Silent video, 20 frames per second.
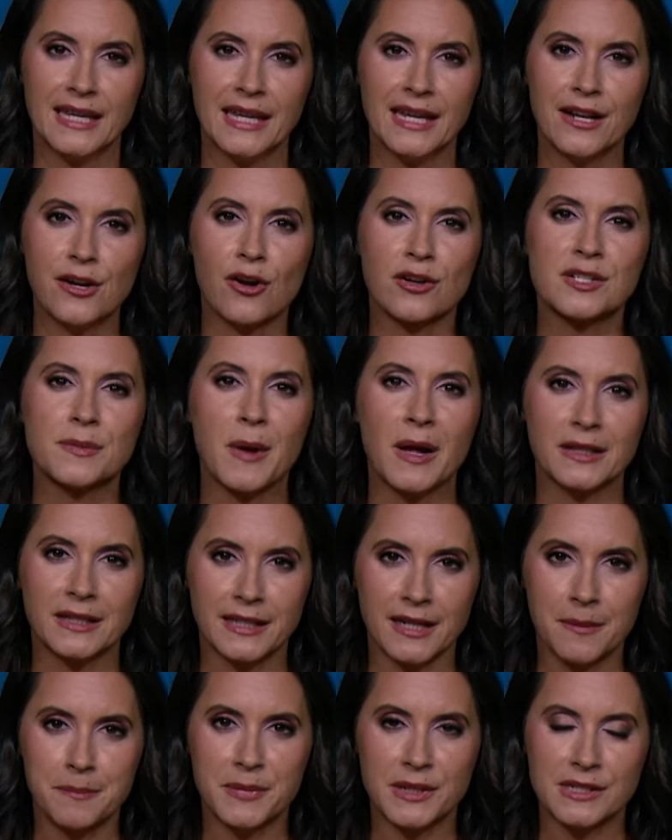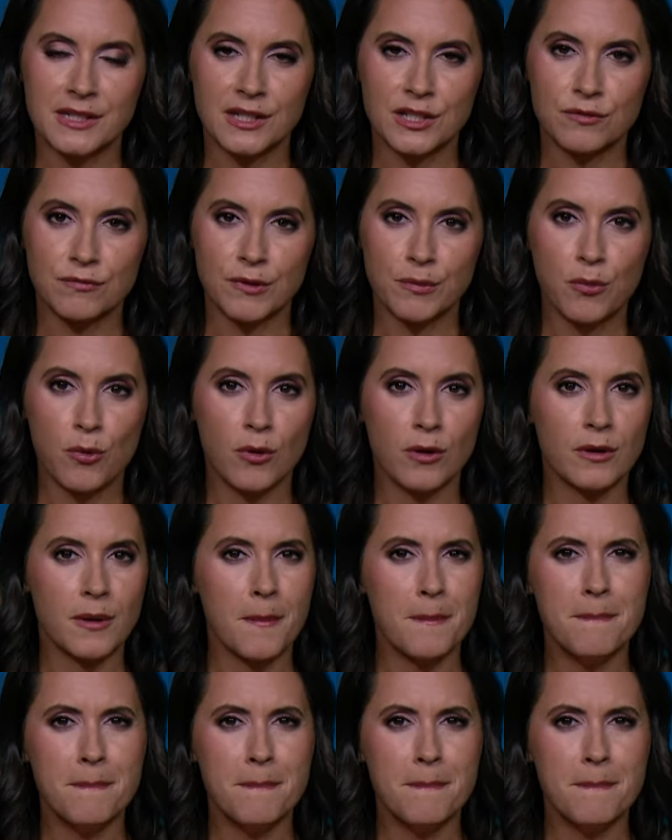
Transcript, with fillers: In our Spotlight on Business report,